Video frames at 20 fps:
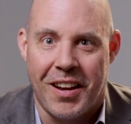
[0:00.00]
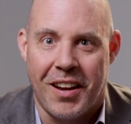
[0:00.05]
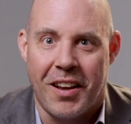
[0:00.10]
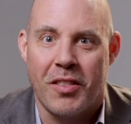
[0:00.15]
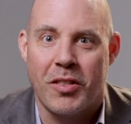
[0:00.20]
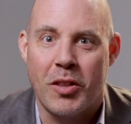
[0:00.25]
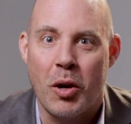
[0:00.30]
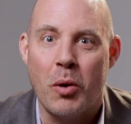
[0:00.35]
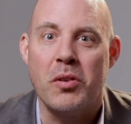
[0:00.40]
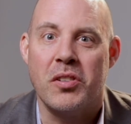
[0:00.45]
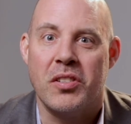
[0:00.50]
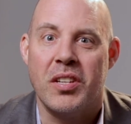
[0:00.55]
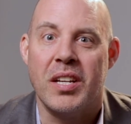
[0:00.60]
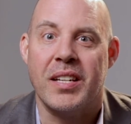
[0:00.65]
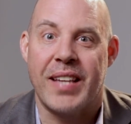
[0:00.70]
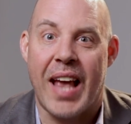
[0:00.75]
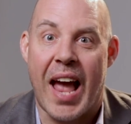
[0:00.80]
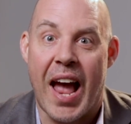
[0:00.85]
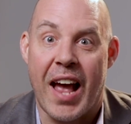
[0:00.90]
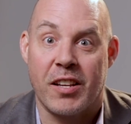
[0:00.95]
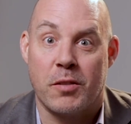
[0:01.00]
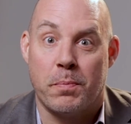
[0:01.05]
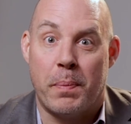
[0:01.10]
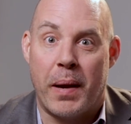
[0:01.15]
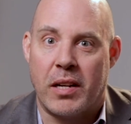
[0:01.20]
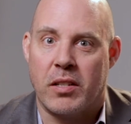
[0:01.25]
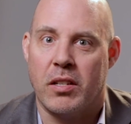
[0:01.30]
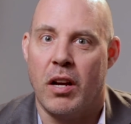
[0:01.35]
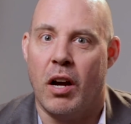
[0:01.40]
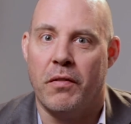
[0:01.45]
Those 6
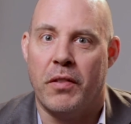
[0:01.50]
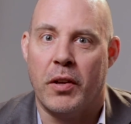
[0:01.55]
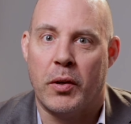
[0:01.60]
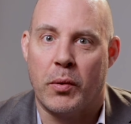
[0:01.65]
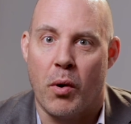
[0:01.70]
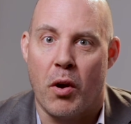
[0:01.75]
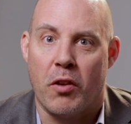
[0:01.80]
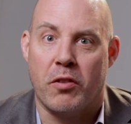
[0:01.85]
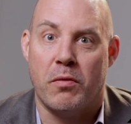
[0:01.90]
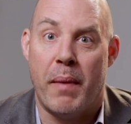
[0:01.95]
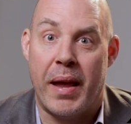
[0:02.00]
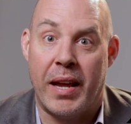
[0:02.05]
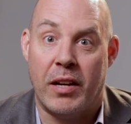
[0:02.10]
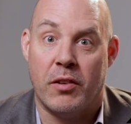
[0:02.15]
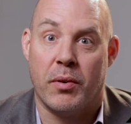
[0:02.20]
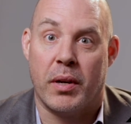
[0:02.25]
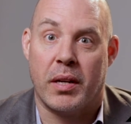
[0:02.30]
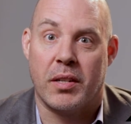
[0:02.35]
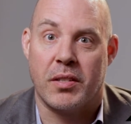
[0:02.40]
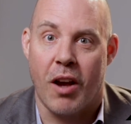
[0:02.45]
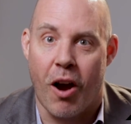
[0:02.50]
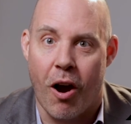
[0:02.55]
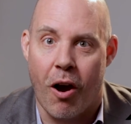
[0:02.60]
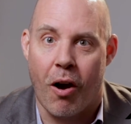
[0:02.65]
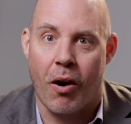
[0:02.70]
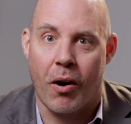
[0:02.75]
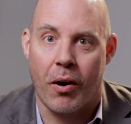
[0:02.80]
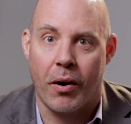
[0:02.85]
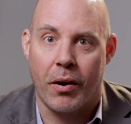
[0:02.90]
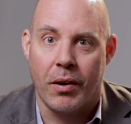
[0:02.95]
aspects of the Growth Matrix
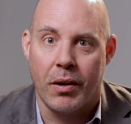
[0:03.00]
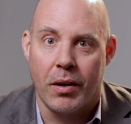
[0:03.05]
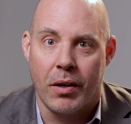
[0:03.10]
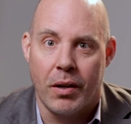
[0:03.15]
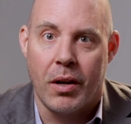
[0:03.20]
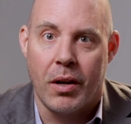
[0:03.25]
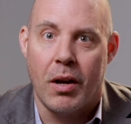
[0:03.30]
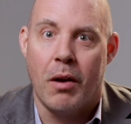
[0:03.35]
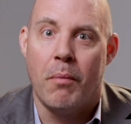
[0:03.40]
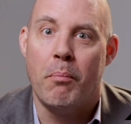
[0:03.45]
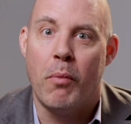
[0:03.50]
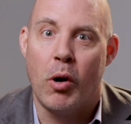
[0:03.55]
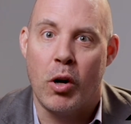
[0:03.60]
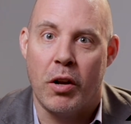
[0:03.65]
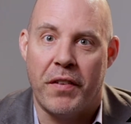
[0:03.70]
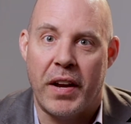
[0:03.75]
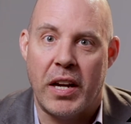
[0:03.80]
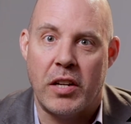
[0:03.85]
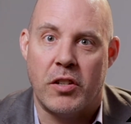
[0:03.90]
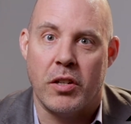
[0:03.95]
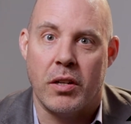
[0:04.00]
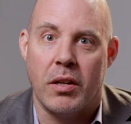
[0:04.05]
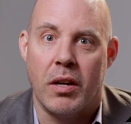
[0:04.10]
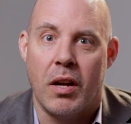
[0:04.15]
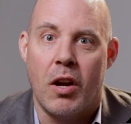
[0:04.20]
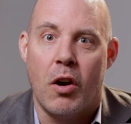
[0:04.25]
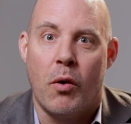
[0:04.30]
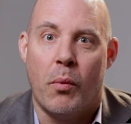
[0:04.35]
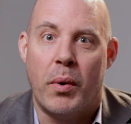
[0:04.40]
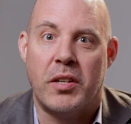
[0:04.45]
are motivation,
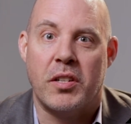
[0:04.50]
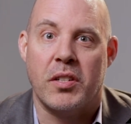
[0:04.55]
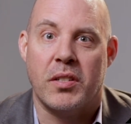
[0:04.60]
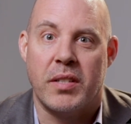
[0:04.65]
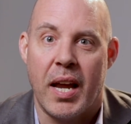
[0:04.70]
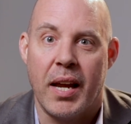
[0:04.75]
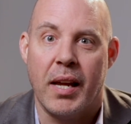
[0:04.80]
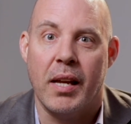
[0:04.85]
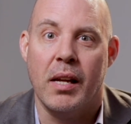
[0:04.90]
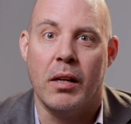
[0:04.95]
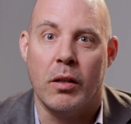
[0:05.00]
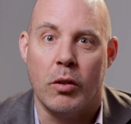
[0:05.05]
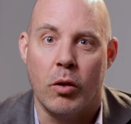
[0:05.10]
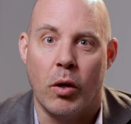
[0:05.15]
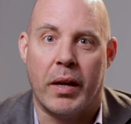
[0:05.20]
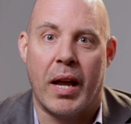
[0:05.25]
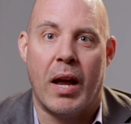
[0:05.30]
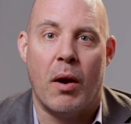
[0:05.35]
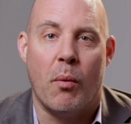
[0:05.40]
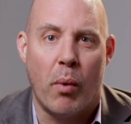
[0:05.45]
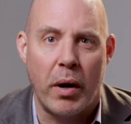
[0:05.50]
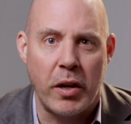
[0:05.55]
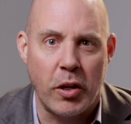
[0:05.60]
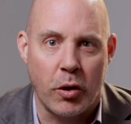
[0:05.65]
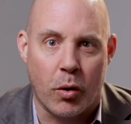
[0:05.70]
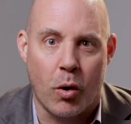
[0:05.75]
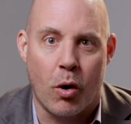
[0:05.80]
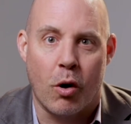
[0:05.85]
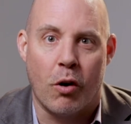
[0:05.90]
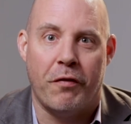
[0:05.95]
which is taking a look at what your
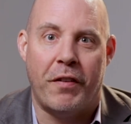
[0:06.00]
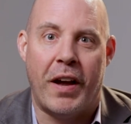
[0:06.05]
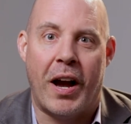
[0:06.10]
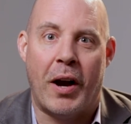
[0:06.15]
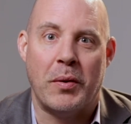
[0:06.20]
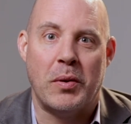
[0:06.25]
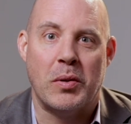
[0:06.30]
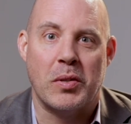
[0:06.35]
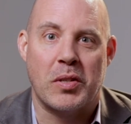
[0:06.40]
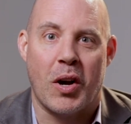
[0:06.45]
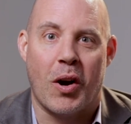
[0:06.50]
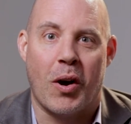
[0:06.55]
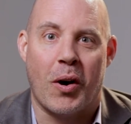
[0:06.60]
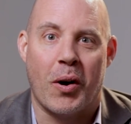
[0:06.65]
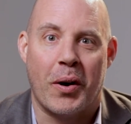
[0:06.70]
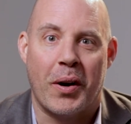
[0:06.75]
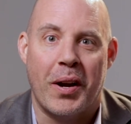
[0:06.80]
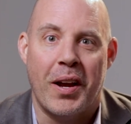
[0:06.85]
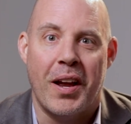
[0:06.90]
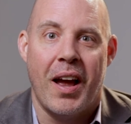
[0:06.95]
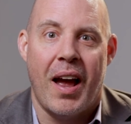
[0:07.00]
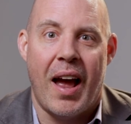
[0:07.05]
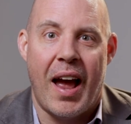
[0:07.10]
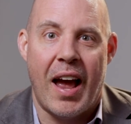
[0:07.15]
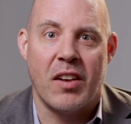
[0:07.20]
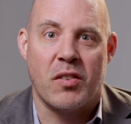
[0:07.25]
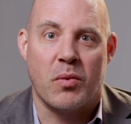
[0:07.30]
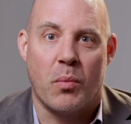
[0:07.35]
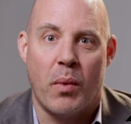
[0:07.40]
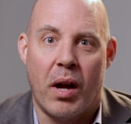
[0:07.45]
core values are,
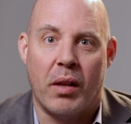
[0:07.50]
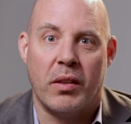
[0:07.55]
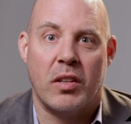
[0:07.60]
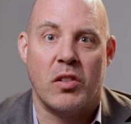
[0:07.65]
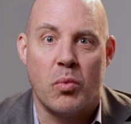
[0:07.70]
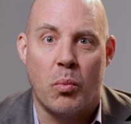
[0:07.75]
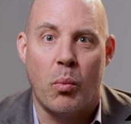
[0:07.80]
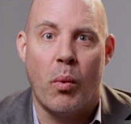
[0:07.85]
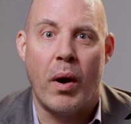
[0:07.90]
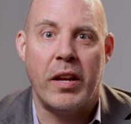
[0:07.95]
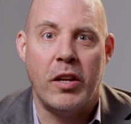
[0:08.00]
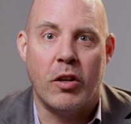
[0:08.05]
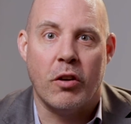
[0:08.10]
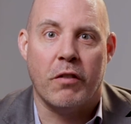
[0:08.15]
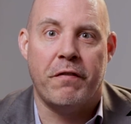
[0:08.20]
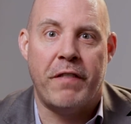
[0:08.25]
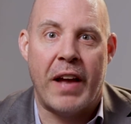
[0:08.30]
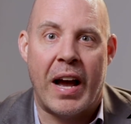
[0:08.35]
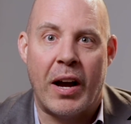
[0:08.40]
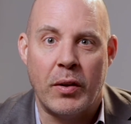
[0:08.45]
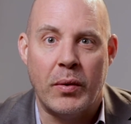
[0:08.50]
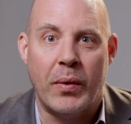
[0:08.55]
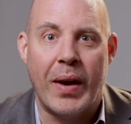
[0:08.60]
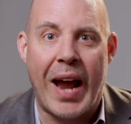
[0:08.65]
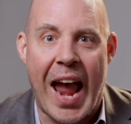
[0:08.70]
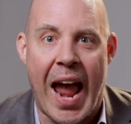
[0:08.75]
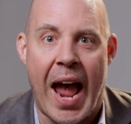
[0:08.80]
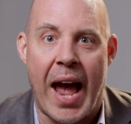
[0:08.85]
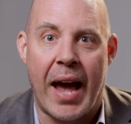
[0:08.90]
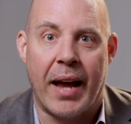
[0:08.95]
as well as what your value
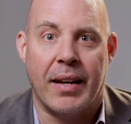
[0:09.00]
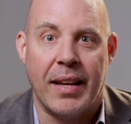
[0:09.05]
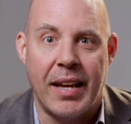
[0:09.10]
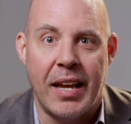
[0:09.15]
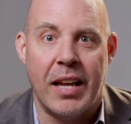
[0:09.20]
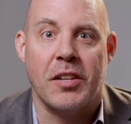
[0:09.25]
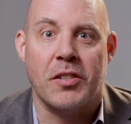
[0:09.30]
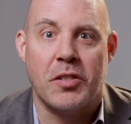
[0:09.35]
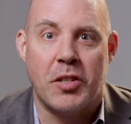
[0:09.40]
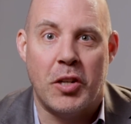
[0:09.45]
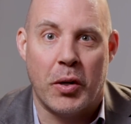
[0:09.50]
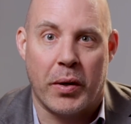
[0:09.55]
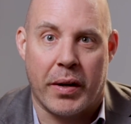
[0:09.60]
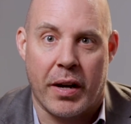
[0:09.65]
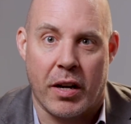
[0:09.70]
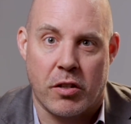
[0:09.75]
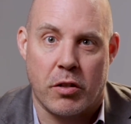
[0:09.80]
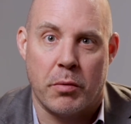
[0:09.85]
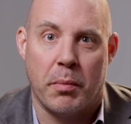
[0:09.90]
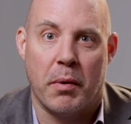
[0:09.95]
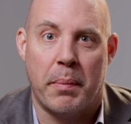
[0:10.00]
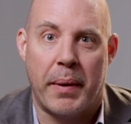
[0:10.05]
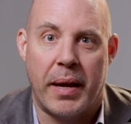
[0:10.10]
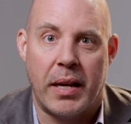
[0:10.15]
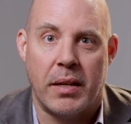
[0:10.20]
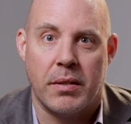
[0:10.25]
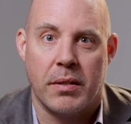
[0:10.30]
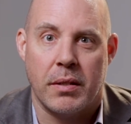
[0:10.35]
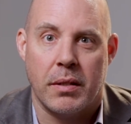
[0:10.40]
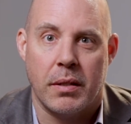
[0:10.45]
add is to your customer
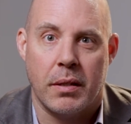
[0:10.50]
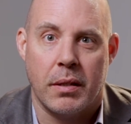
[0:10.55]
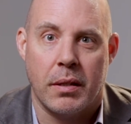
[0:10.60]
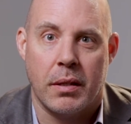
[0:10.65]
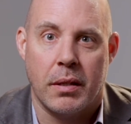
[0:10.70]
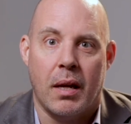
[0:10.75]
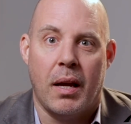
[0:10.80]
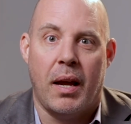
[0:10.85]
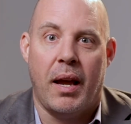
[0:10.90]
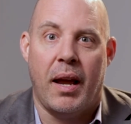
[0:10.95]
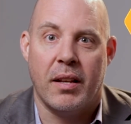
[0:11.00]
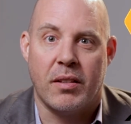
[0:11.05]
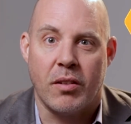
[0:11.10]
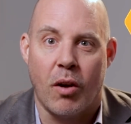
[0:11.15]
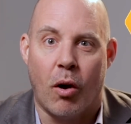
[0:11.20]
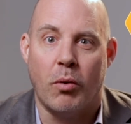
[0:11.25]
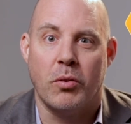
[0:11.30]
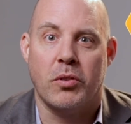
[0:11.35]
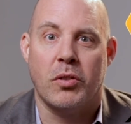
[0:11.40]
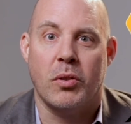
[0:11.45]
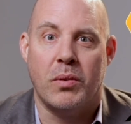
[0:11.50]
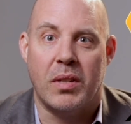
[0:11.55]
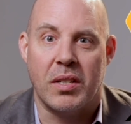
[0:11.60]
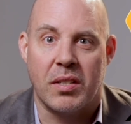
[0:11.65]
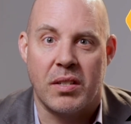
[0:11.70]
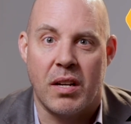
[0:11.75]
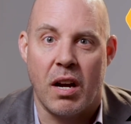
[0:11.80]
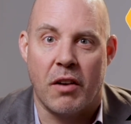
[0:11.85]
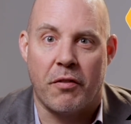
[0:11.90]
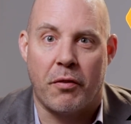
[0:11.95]
base. It's also
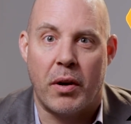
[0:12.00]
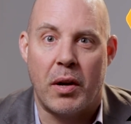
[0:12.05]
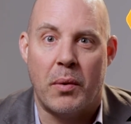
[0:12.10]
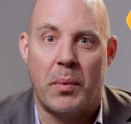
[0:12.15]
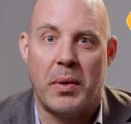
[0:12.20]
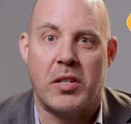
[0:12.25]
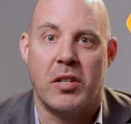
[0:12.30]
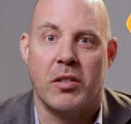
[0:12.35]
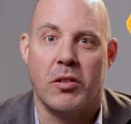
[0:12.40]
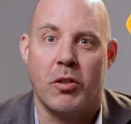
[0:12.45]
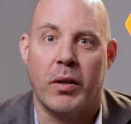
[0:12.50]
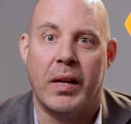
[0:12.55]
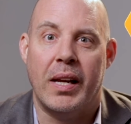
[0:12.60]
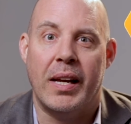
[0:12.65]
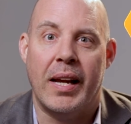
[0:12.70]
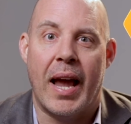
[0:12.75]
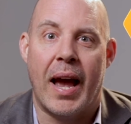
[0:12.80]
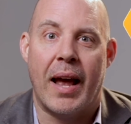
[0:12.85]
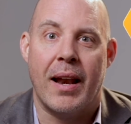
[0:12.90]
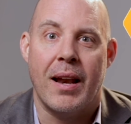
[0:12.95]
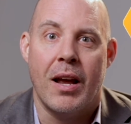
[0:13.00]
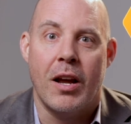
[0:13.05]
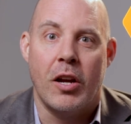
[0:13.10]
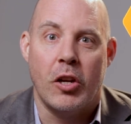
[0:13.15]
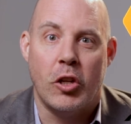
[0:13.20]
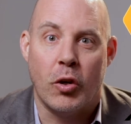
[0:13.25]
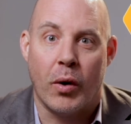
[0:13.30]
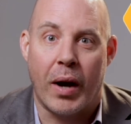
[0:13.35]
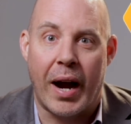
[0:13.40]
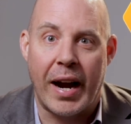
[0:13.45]
discovery, which is looking at
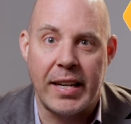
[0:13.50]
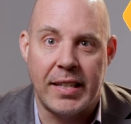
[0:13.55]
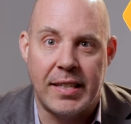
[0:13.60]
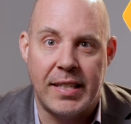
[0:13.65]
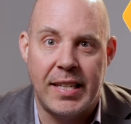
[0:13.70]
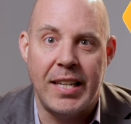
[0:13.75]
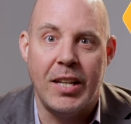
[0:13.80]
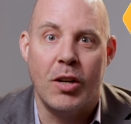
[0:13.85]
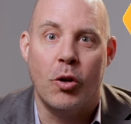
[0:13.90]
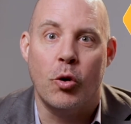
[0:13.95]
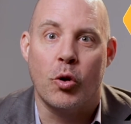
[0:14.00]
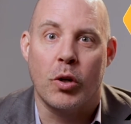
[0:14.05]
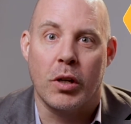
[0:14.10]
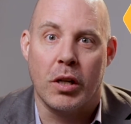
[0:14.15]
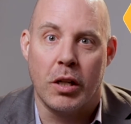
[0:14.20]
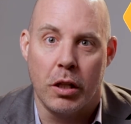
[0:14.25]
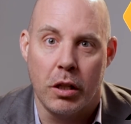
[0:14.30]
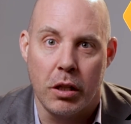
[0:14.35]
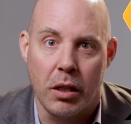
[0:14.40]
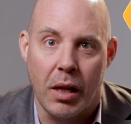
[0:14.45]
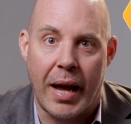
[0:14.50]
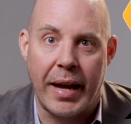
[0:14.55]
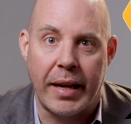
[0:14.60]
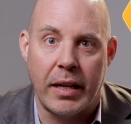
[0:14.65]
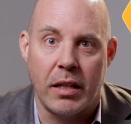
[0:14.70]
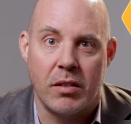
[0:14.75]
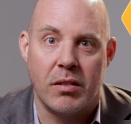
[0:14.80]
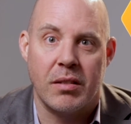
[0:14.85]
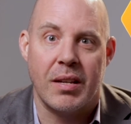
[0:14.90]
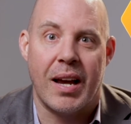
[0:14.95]
your ideal
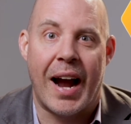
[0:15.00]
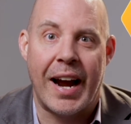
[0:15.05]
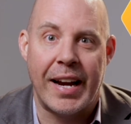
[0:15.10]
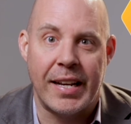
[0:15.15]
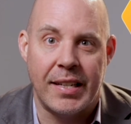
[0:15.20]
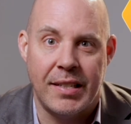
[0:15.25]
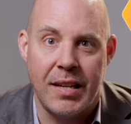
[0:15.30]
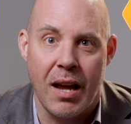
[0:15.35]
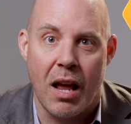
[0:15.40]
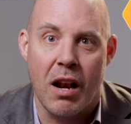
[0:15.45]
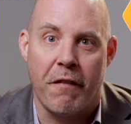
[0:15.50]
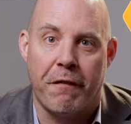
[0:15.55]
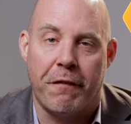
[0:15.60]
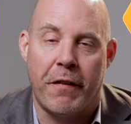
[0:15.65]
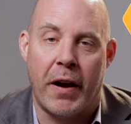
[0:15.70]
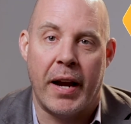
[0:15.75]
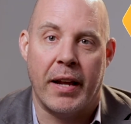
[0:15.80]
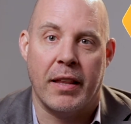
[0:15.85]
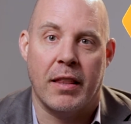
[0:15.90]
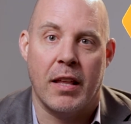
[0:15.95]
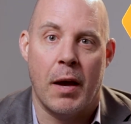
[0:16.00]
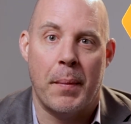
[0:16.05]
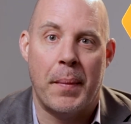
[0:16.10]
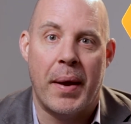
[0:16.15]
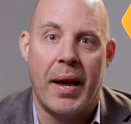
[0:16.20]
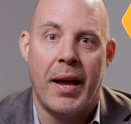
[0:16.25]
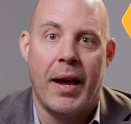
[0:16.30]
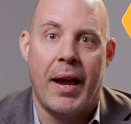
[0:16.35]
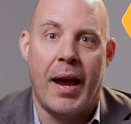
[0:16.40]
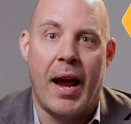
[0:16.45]
clients, identifying them,
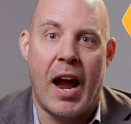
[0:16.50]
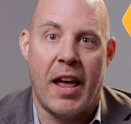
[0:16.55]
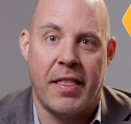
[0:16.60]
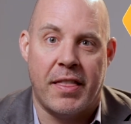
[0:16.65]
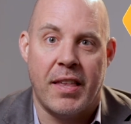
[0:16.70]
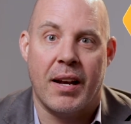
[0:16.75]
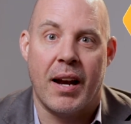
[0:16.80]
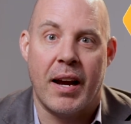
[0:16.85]
and then